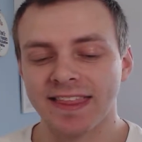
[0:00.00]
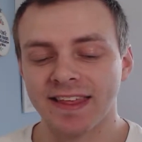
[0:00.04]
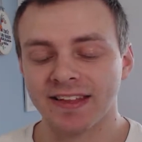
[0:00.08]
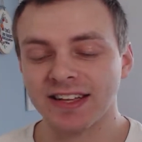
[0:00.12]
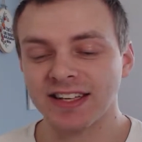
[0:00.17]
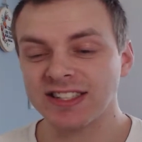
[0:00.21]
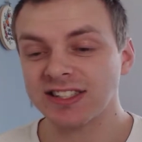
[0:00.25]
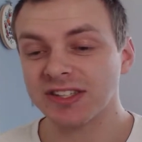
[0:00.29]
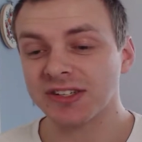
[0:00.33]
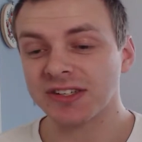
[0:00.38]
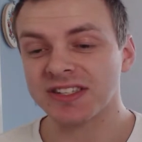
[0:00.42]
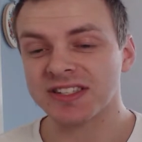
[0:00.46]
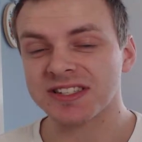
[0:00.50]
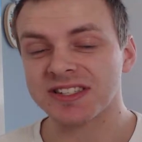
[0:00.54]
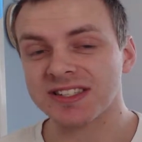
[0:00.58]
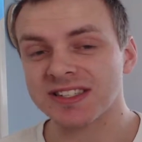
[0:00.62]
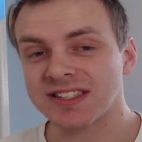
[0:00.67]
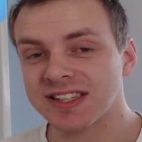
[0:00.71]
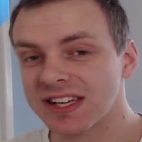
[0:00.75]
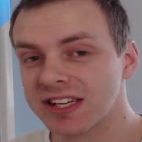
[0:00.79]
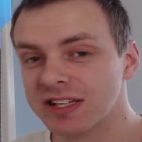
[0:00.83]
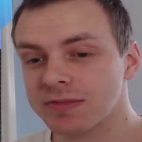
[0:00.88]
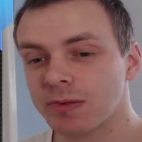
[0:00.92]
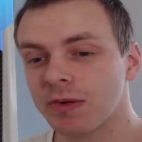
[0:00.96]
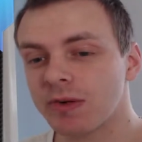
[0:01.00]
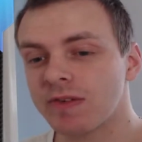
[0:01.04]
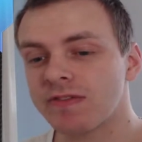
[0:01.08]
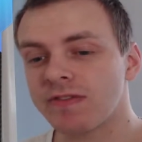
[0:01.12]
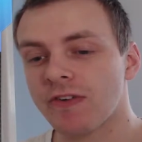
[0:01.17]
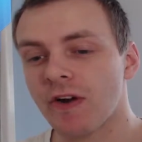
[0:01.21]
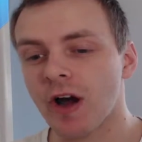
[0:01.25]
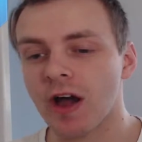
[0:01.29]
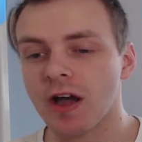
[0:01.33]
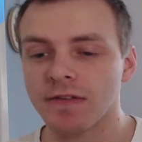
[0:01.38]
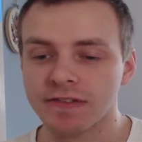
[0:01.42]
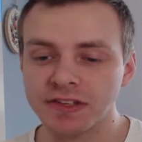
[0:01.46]
Now this got a
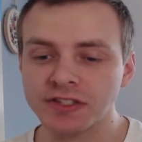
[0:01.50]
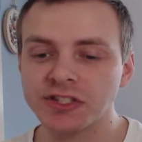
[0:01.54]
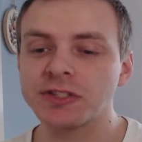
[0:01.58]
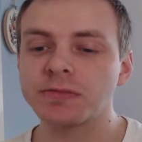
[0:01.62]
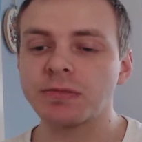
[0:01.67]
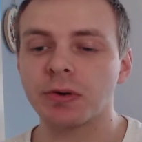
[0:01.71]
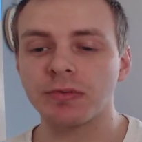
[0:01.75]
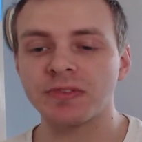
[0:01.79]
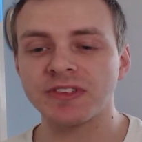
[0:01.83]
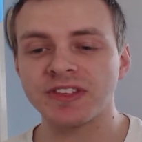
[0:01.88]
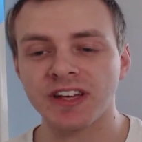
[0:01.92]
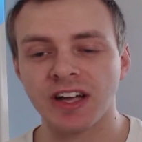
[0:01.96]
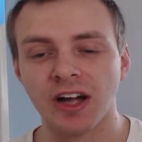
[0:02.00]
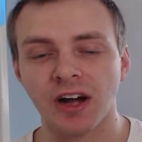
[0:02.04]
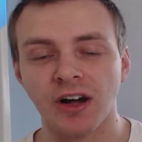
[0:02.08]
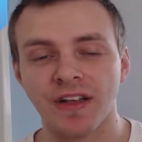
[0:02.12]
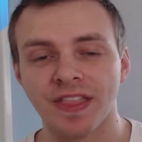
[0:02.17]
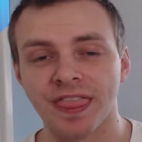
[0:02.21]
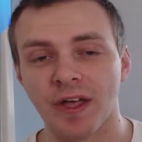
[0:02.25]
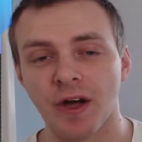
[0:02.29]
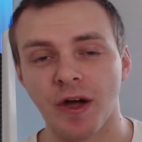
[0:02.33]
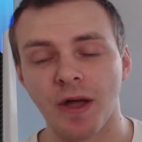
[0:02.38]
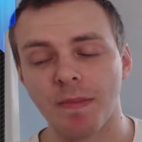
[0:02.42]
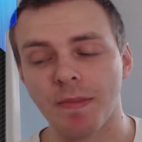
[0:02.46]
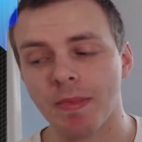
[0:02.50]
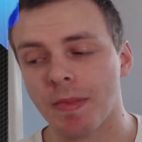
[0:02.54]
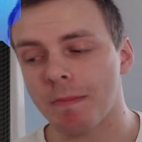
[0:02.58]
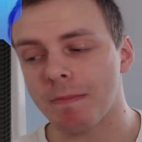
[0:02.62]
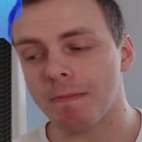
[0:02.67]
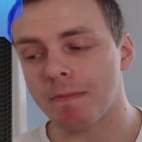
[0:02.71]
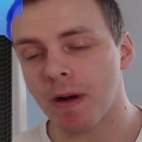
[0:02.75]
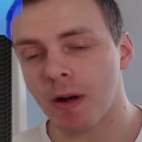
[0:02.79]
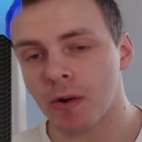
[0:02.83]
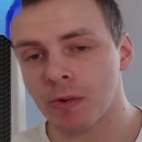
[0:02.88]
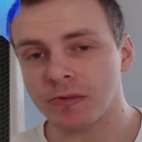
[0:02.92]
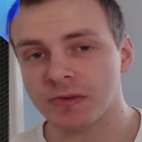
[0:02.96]
6.5. This is probably the card that
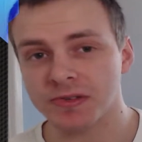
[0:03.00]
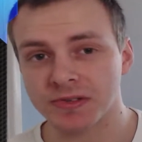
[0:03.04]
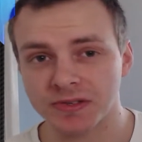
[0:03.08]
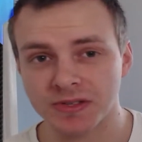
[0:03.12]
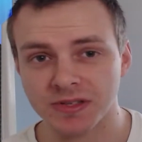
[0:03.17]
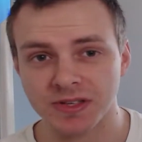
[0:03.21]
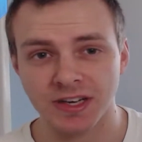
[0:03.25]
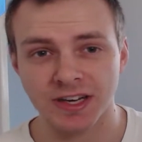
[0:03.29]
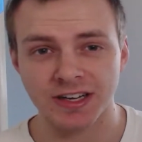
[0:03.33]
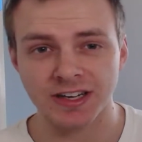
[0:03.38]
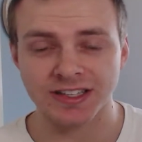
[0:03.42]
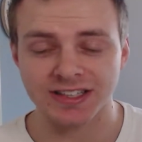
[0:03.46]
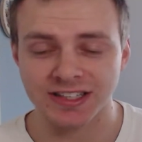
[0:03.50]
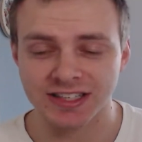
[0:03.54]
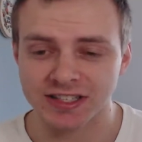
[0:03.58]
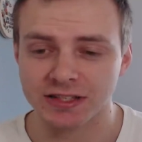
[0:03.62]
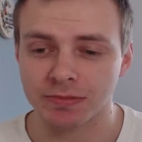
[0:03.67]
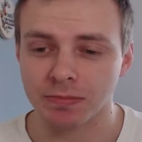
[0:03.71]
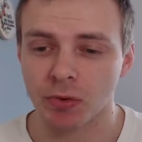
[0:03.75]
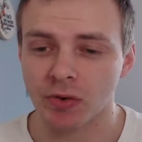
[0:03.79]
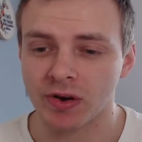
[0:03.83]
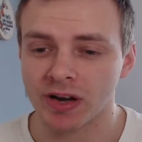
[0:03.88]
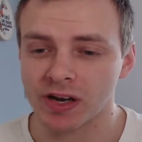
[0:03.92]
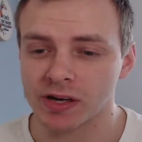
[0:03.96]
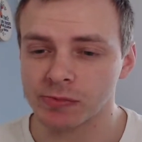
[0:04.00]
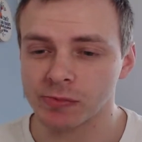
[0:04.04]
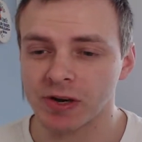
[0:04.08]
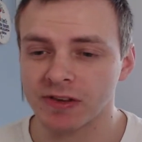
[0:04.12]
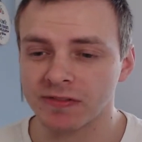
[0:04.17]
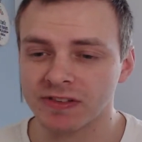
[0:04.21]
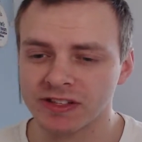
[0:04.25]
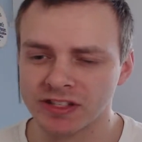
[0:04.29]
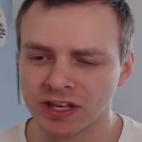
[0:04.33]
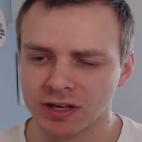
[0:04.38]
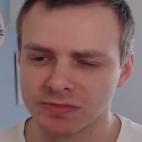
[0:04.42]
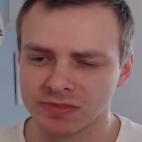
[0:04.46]
I'm most disappointed
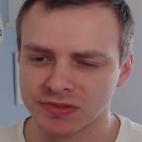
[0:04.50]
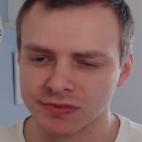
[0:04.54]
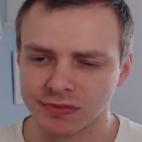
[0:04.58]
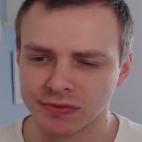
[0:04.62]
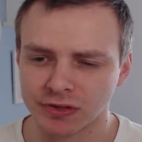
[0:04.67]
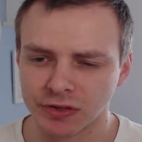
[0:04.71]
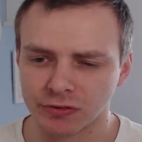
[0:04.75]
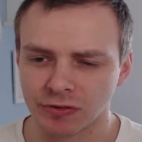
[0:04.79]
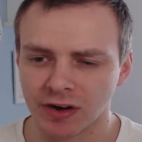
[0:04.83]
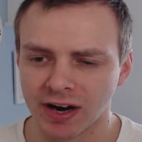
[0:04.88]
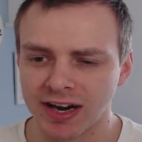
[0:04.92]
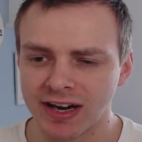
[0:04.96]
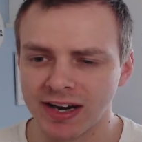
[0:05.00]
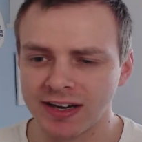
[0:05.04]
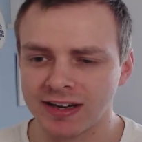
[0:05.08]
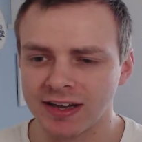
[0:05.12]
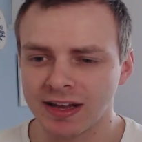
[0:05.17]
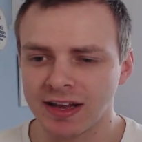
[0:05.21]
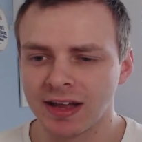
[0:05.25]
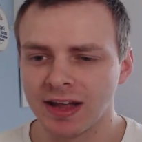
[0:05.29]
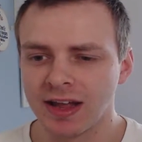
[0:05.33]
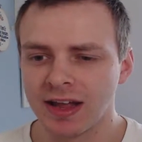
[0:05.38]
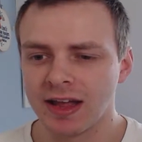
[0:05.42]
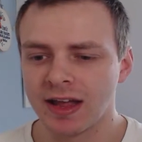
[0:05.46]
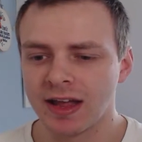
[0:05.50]
with in terms of the grade.